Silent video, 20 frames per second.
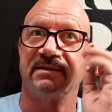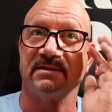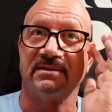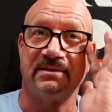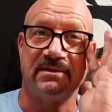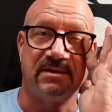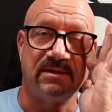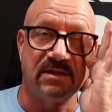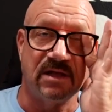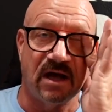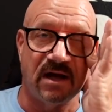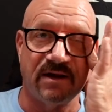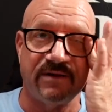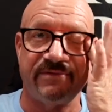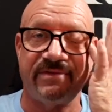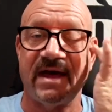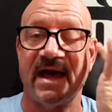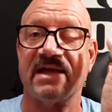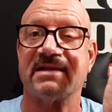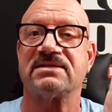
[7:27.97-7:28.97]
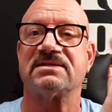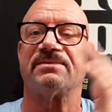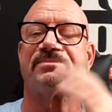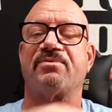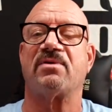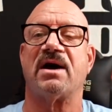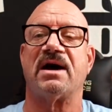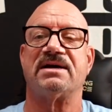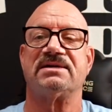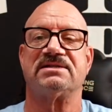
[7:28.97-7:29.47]
None of that
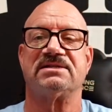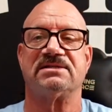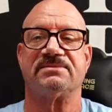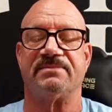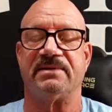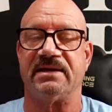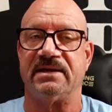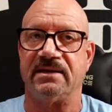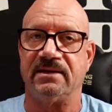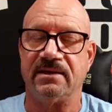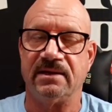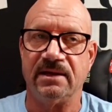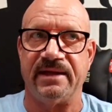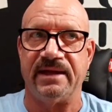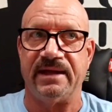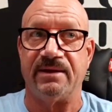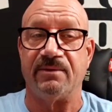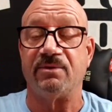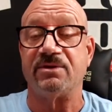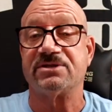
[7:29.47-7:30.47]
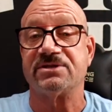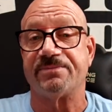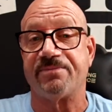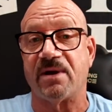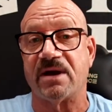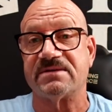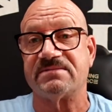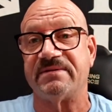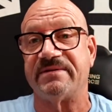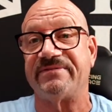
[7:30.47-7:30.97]
surprises me. It would
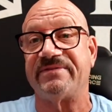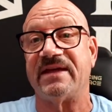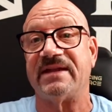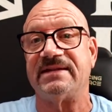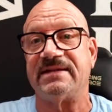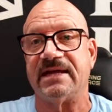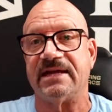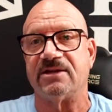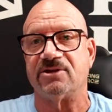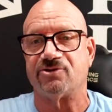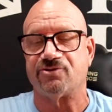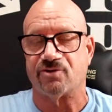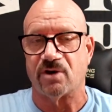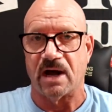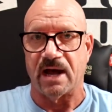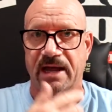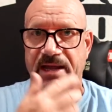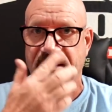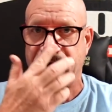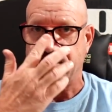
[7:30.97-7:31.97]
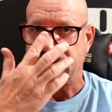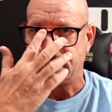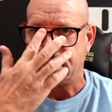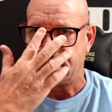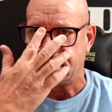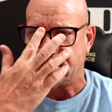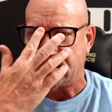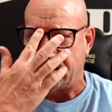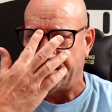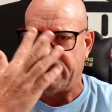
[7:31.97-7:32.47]
surprise me if they didn't try, because
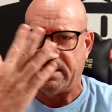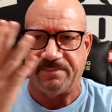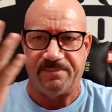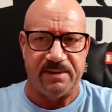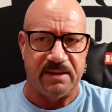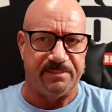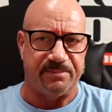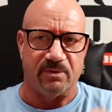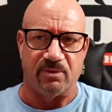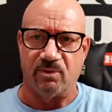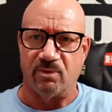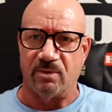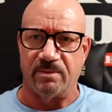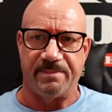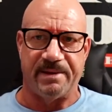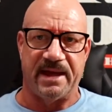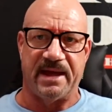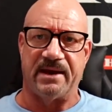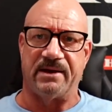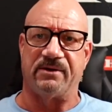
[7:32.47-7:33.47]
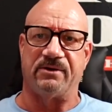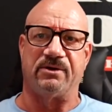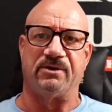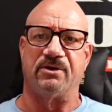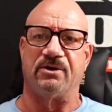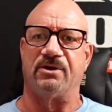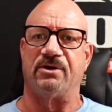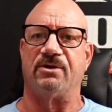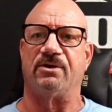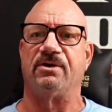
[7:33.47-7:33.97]
there's going to be people who are bad or
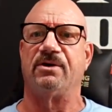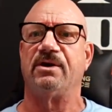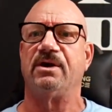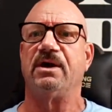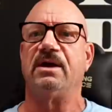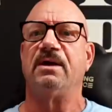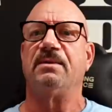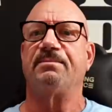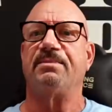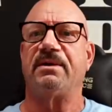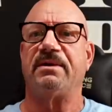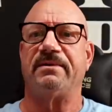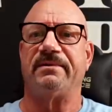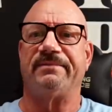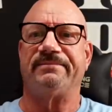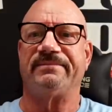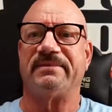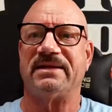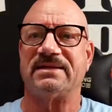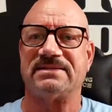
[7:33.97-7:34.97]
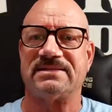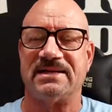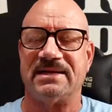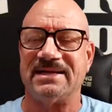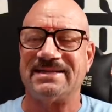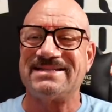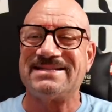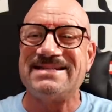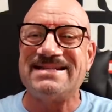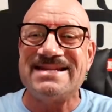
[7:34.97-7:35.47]
good. But listen,
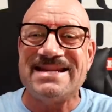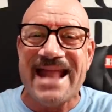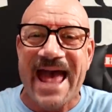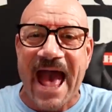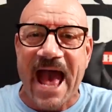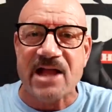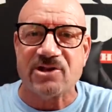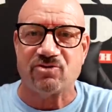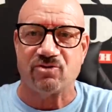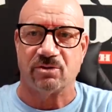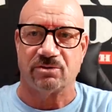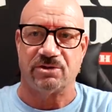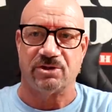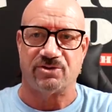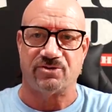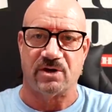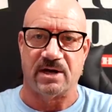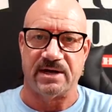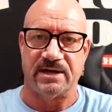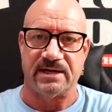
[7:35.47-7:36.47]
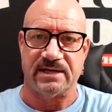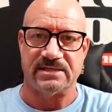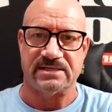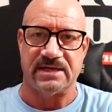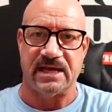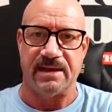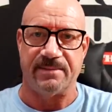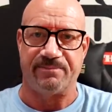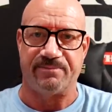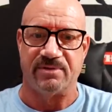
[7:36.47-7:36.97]
it's natural to try to
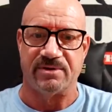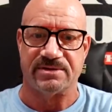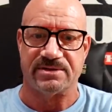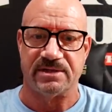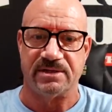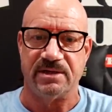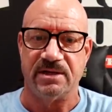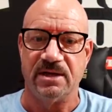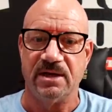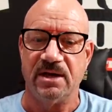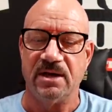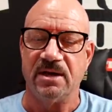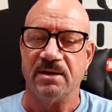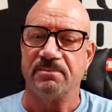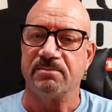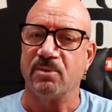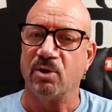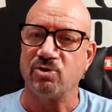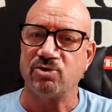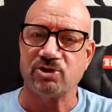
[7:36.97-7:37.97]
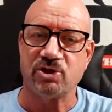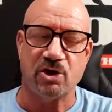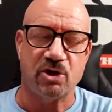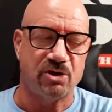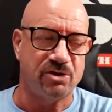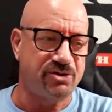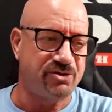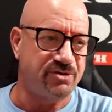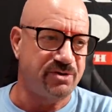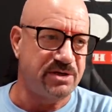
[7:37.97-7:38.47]
escape prison. Most
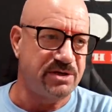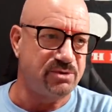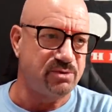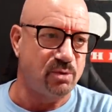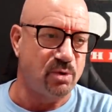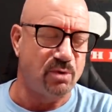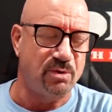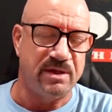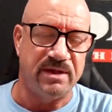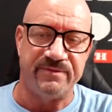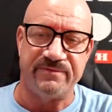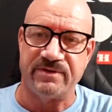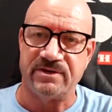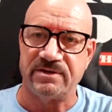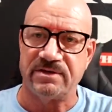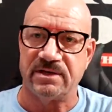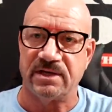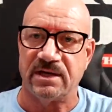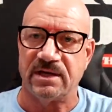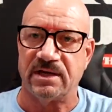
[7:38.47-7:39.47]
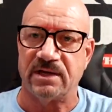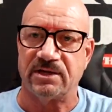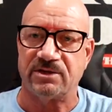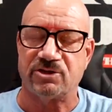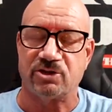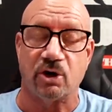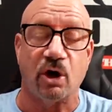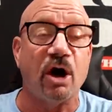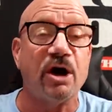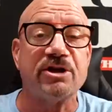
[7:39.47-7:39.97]
countries won't even
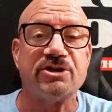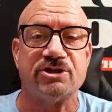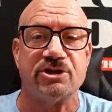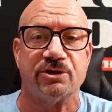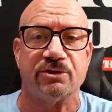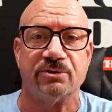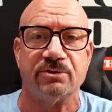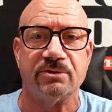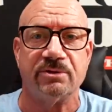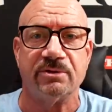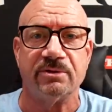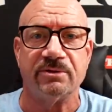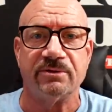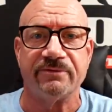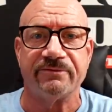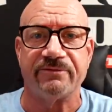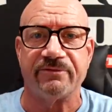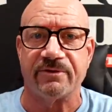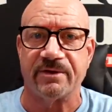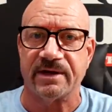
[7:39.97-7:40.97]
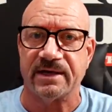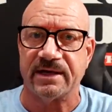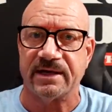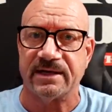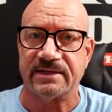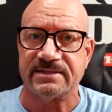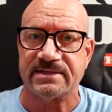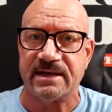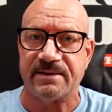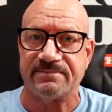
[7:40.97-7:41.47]
charge you for an
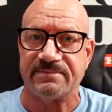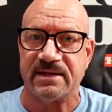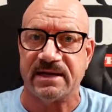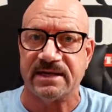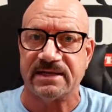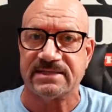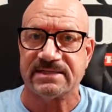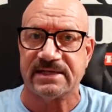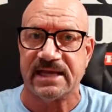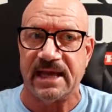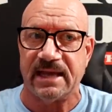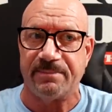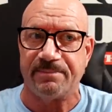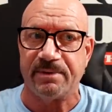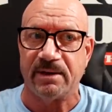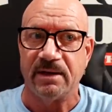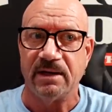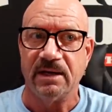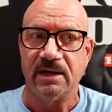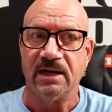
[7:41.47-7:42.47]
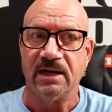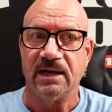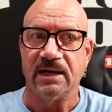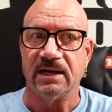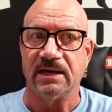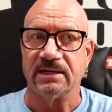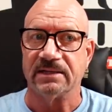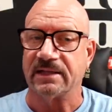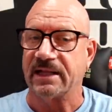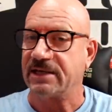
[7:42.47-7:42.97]
attempted escape,
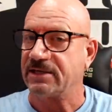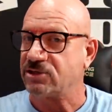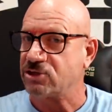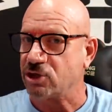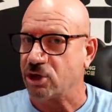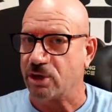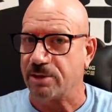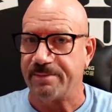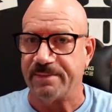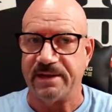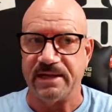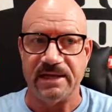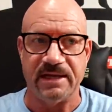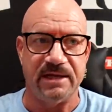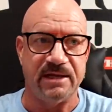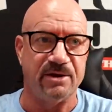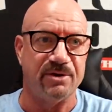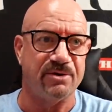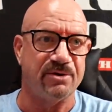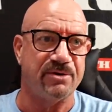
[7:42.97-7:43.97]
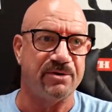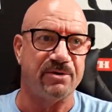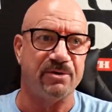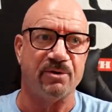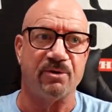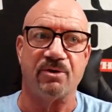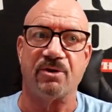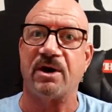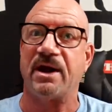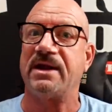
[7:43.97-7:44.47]
like Germany
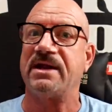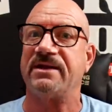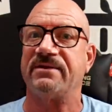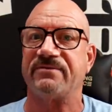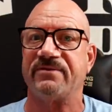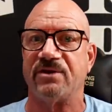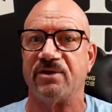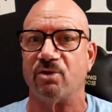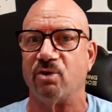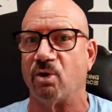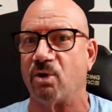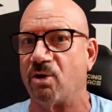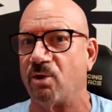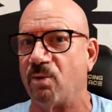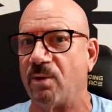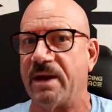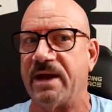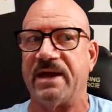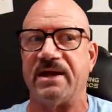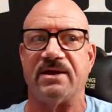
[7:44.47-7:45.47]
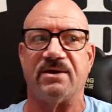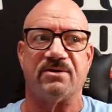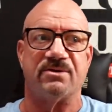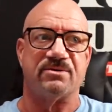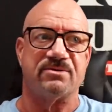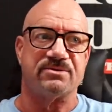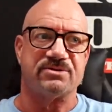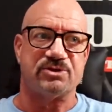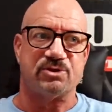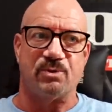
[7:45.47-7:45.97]
or any of the Norway
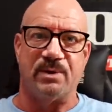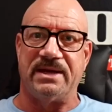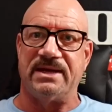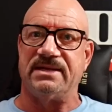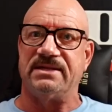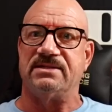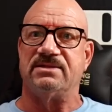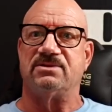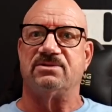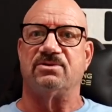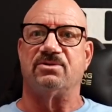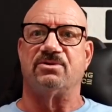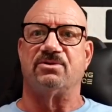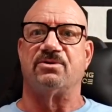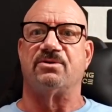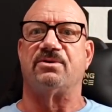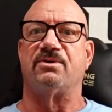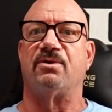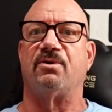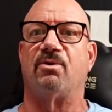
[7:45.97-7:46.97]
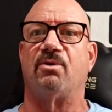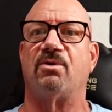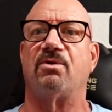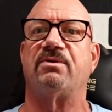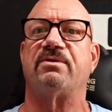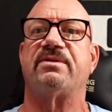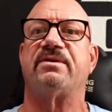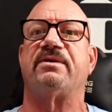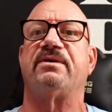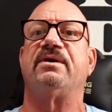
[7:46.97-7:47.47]
or Sweden or
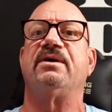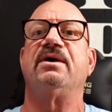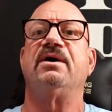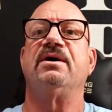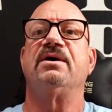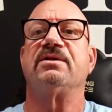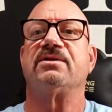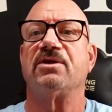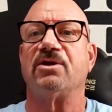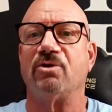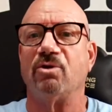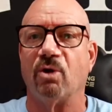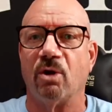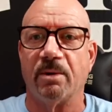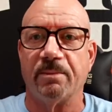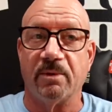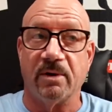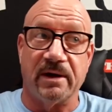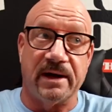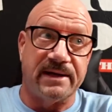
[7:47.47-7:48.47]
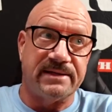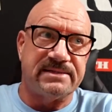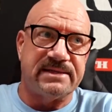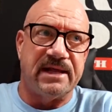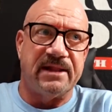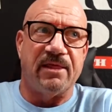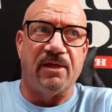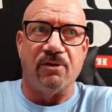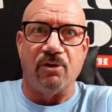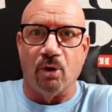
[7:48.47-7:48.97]
all the normal
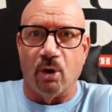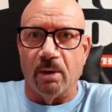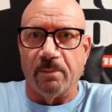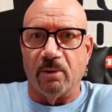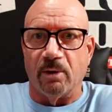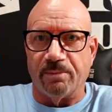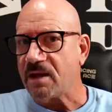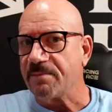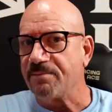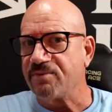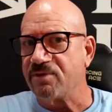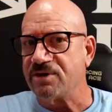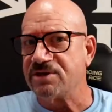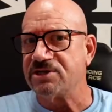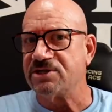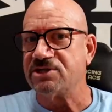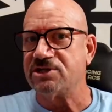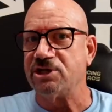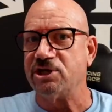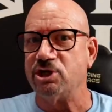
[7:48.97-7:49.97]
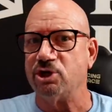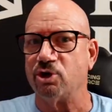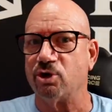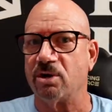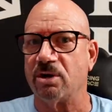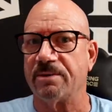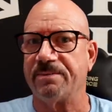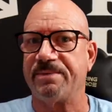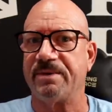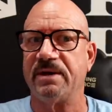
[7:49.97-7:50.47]
prisons in
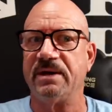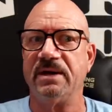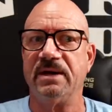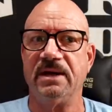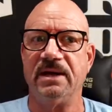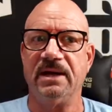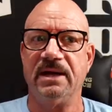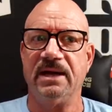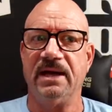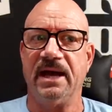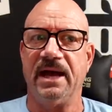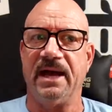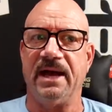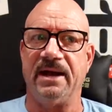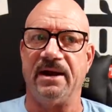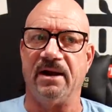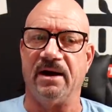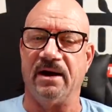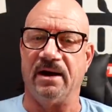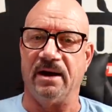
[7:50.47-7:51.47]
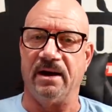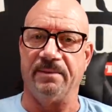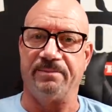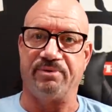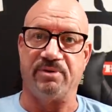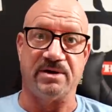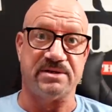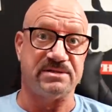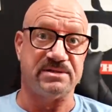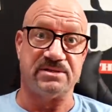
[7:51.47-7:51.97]
Europe and
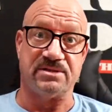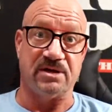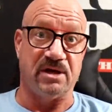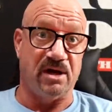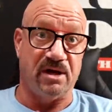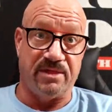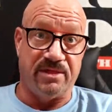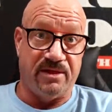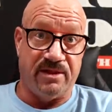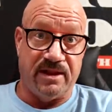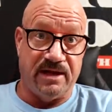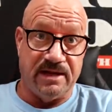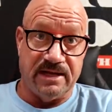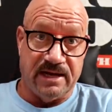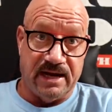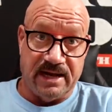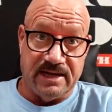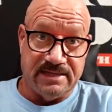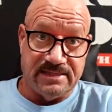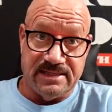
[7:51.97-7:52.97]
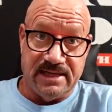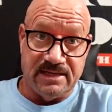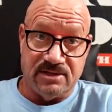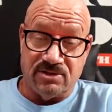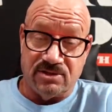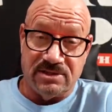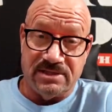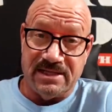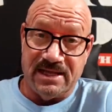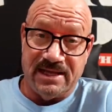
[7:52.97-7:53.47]
prisons other than the United States,
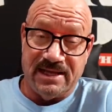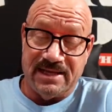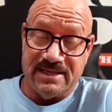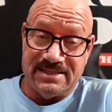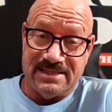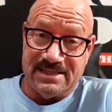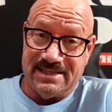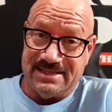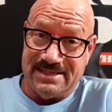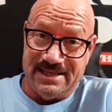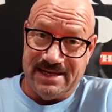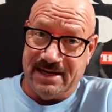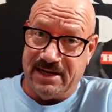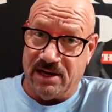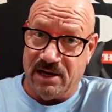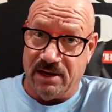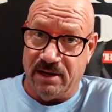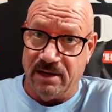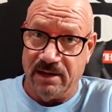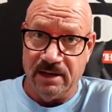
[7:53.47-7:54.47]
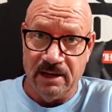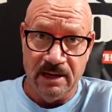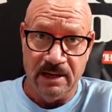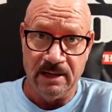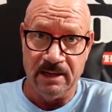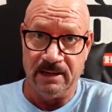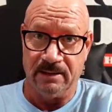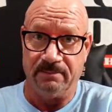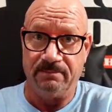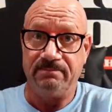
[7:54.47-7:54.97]
because it's considered
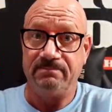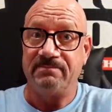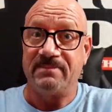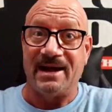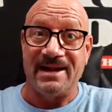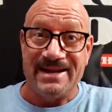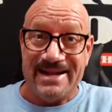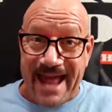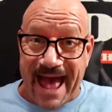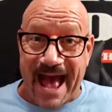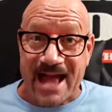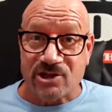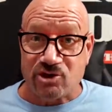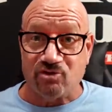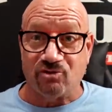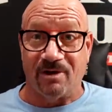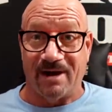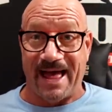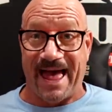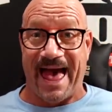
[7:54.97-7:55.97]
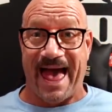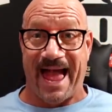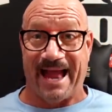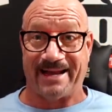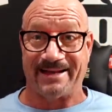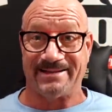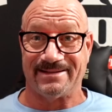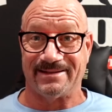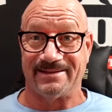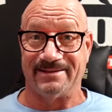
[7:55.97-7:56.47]
a natural
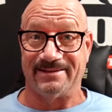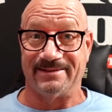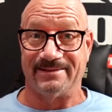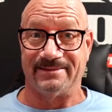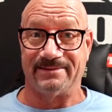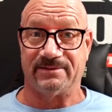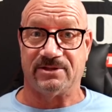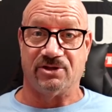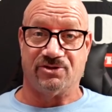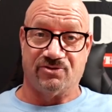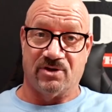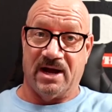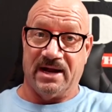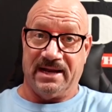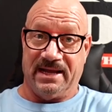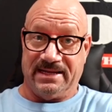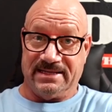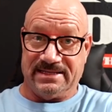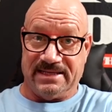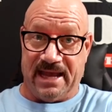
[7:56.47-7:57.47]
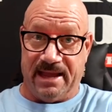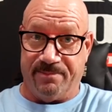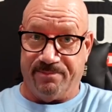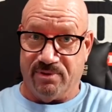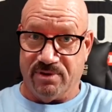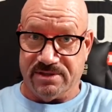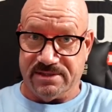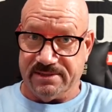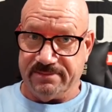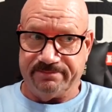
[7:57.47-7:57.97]
act to try to escape
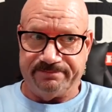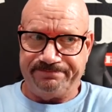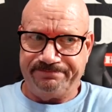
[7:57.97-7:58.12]
prison.